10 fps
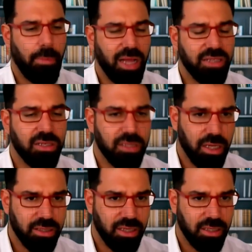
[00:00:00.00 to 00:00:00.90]
Hamas
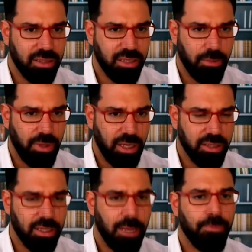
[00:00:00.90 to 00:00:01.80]
does not seek to see
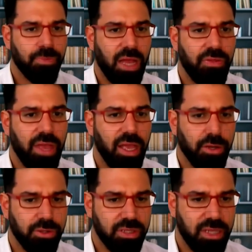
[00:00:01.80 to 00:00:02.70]
peace, and
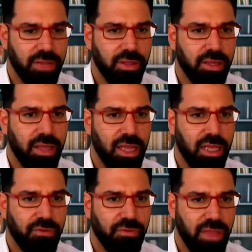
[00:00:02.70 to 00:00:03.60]
they understand that
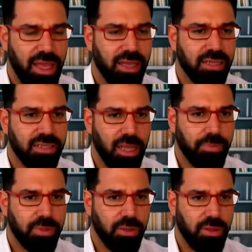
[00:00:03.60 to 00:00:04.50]
if they
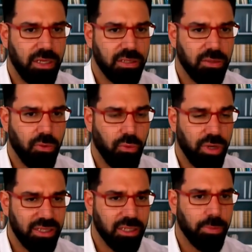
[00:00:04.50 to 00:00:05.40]
accept these
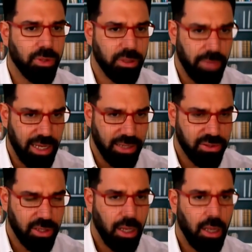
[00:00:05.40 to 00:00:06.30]
reasonable
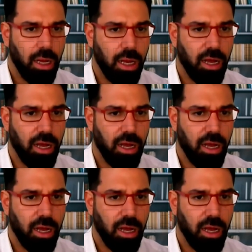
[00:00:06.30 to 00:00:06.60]
demands